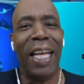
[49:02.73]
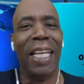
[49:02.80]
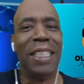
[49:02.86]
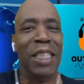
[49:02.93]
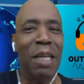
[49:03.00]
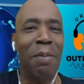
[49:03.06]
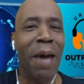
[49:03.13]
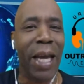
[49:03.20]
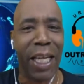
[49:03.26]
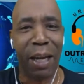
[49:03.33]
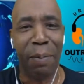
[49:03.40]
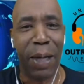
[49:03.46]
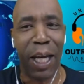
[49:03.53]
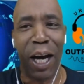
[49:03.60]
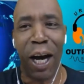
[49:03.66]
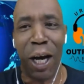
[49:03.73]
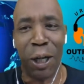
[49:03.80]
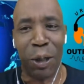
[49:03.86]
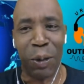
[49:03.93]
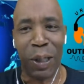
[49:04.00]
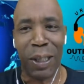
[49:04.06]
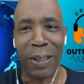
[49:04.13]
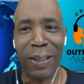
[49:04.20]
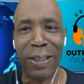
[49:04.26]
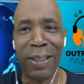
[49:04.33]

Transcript: And she making me hungry.